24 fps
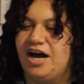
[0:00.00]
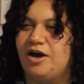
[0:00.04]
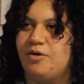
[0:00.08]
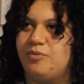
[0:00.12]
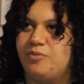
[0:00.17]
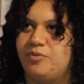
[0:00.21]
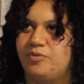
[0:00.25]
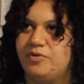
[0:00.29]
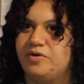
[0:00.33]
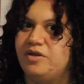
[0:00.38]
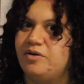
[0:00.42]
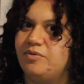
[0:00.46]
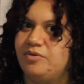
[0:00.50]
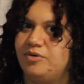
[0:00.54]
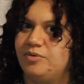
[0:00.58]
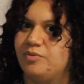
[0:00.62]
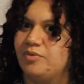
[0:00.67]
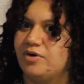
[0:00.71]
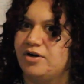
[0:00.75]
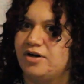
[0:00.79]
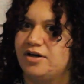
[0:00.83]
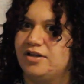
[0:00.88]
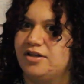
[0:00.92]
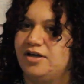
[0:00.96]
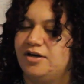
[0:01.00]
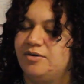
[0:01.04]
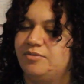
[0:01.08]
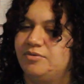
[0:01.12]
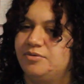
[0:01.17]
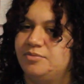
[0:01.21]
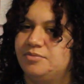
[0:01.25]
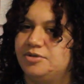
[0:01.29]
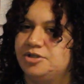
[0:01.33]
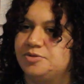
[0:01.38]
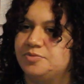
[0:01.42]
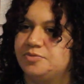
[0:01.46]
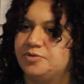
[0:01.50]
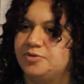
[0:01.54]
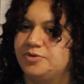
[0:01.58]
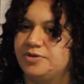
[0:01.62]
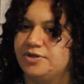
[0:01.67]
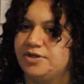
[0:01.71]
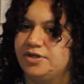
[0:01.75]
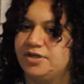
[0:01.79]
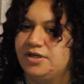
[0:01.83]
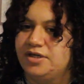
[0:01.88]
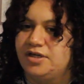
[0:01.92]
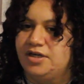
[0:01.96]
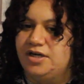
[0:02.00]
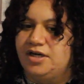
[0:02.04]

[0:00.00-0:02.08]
really want to work on that one much more.